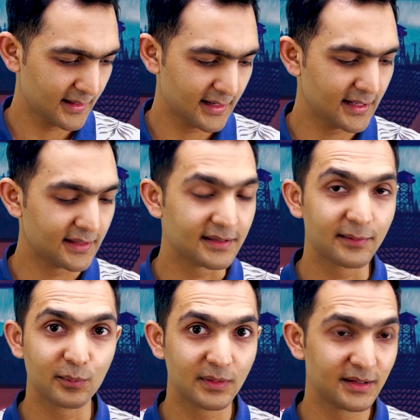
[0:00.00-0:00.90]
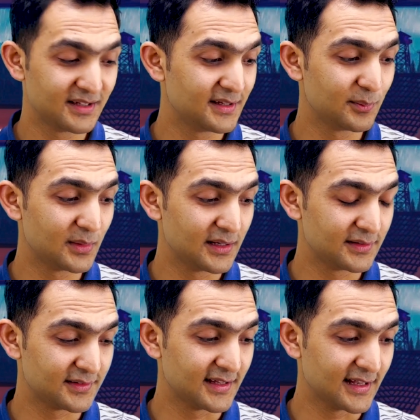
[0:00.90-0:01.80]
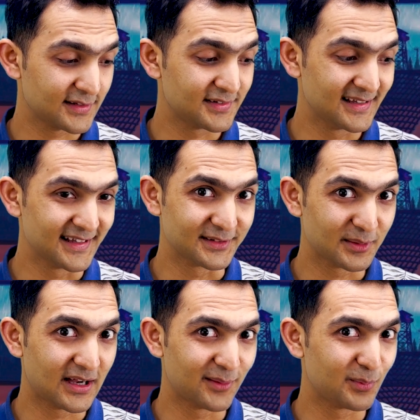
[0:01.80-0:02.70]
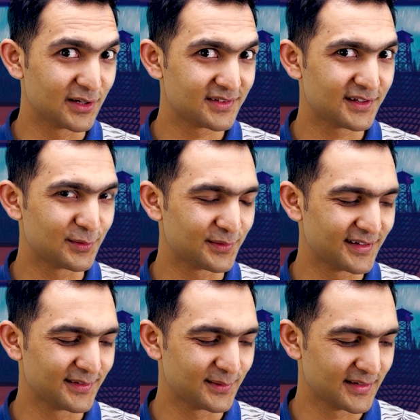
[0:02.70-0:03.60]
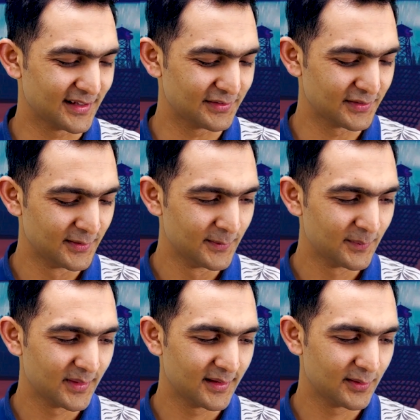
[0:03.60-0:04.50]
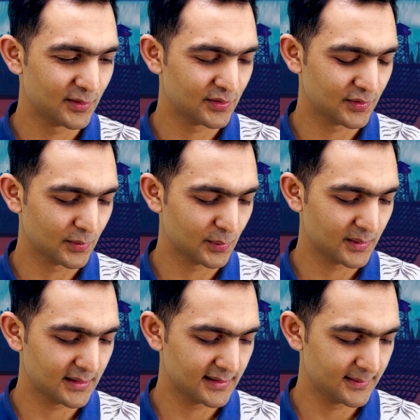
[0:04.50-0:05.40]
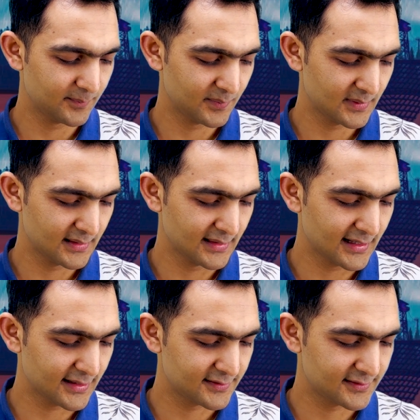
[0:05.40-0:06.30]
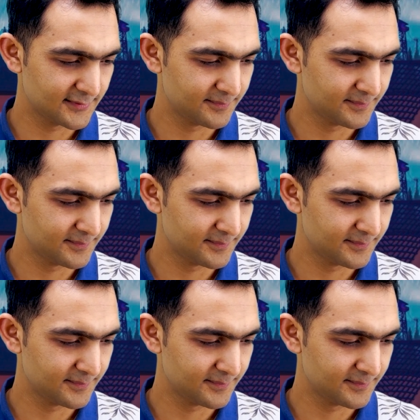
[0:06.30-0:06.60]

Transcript: And it say excellent. My sound nice. So next.